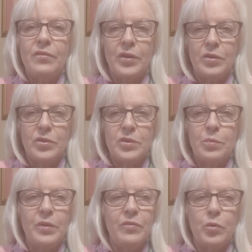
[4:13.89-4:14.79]
first
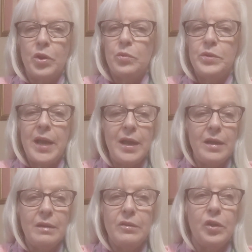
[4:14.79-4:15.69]
before you take
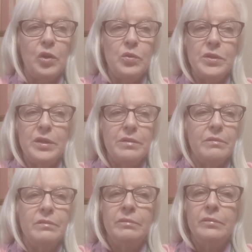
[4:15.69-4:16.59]
it, use it,
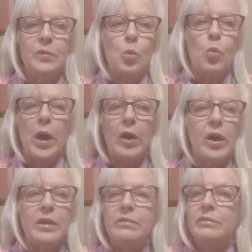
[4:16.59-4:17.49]
wear
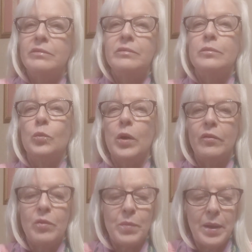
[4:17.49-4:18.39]
it,
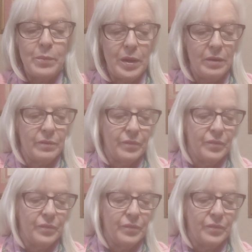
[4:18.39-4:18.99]
whatever it might be.